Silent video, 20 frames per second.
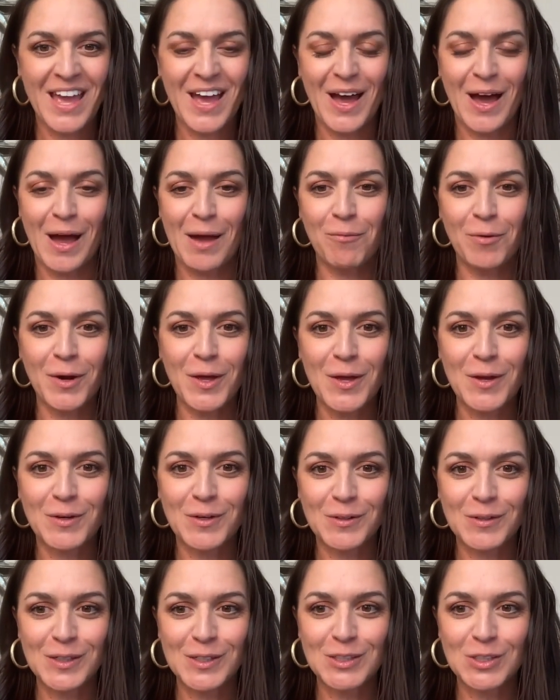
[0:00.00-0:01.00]
I want to
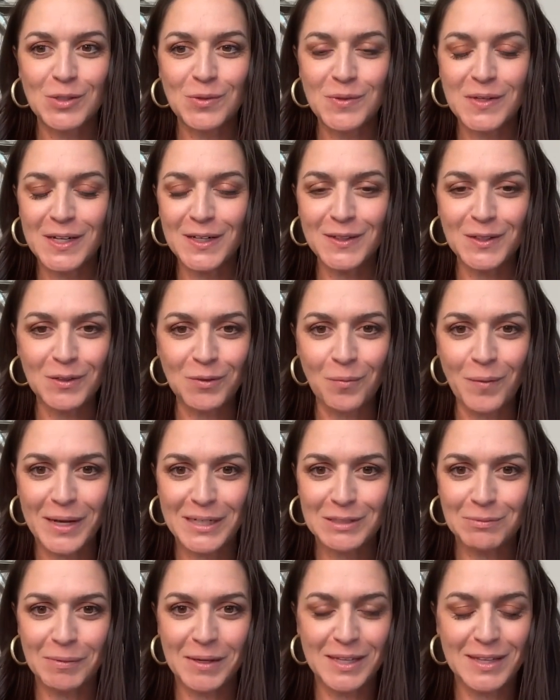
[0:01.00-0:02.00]
encourage you, get a little
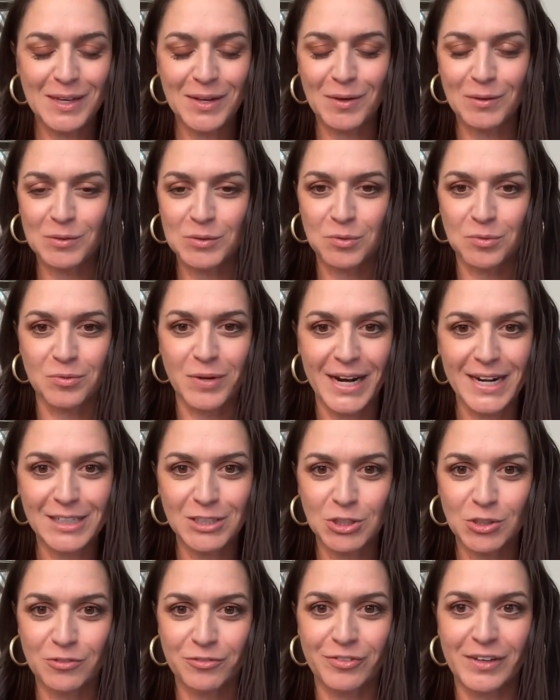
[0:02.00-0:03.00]
waste bin that goes right
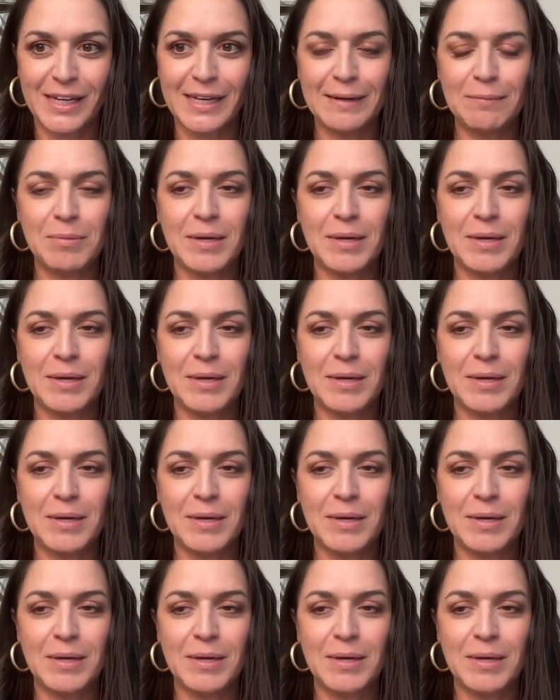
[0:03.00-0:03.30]
at your feet,